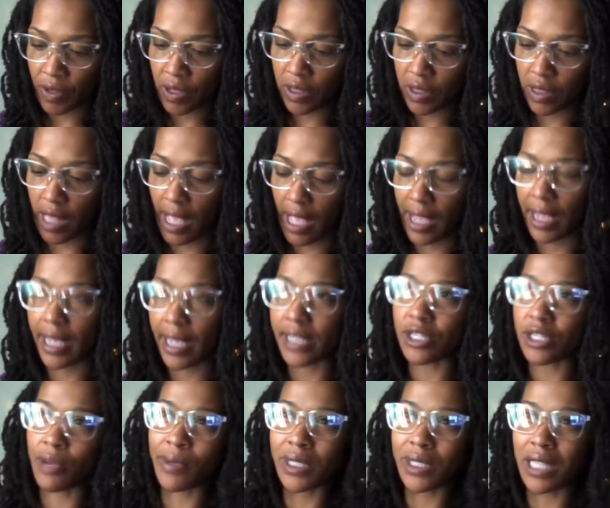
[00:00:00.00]
like it's
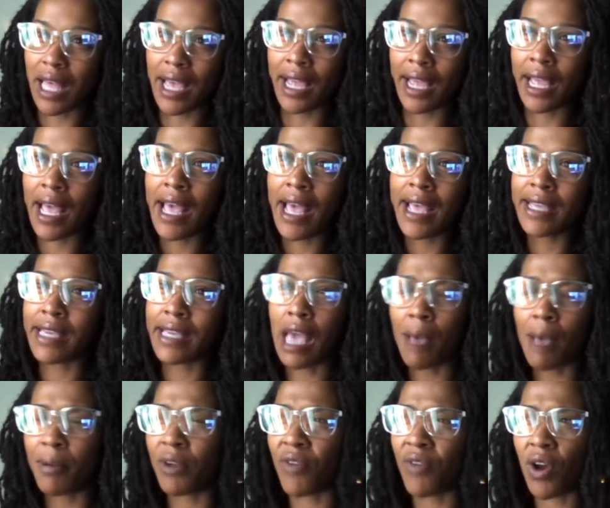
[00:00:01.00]
almost like yeah
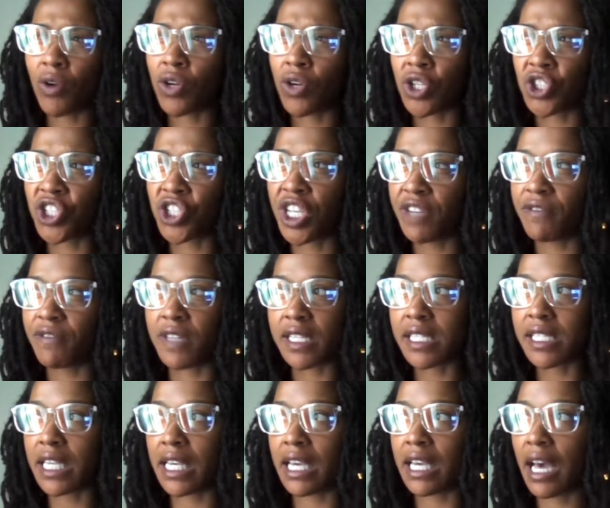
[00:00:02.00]
but if i don't achieve this
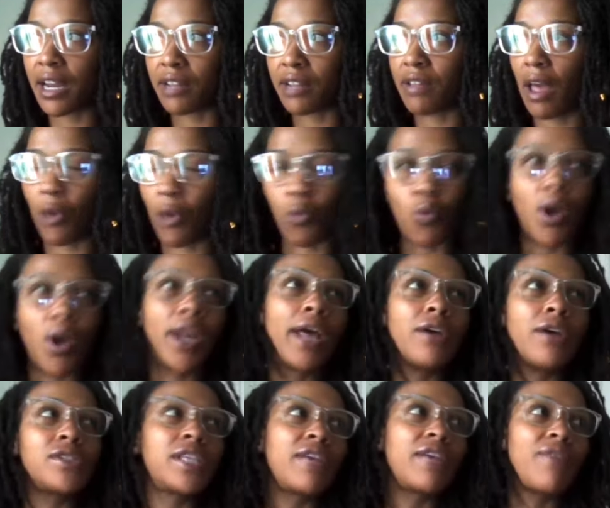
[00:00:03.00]
Keana like what
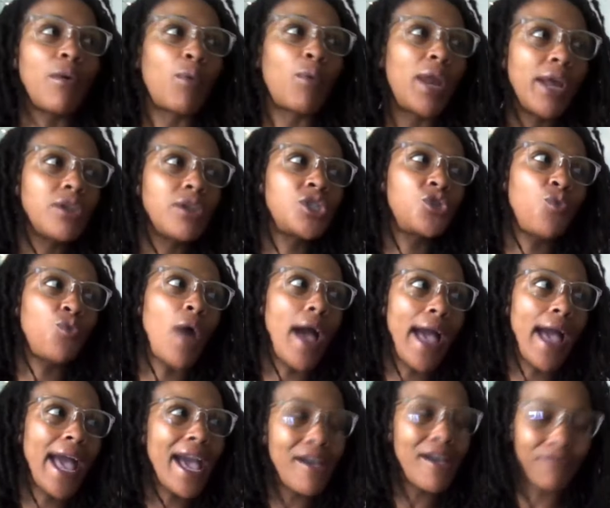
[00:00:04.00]
else have what else do i
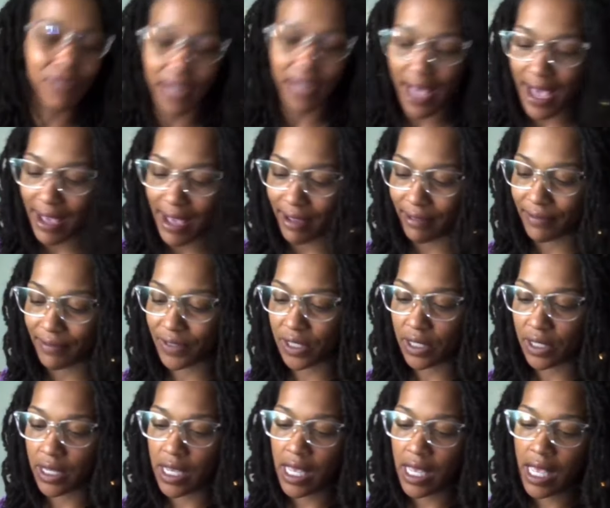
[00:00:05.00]
have left
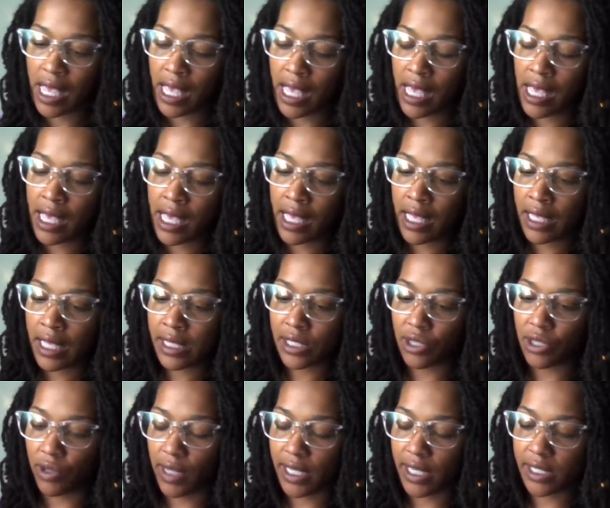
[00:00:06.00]

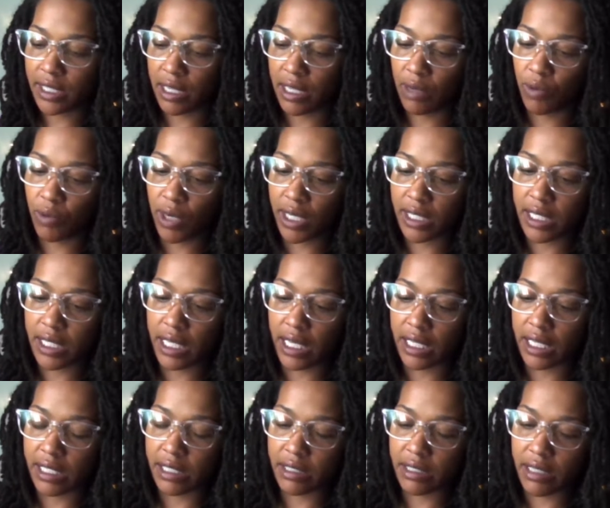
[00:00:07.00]
so let's see what is
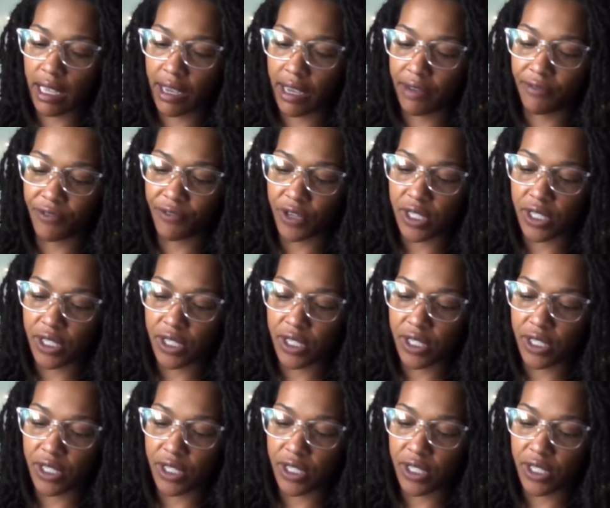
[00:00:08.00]
this saying for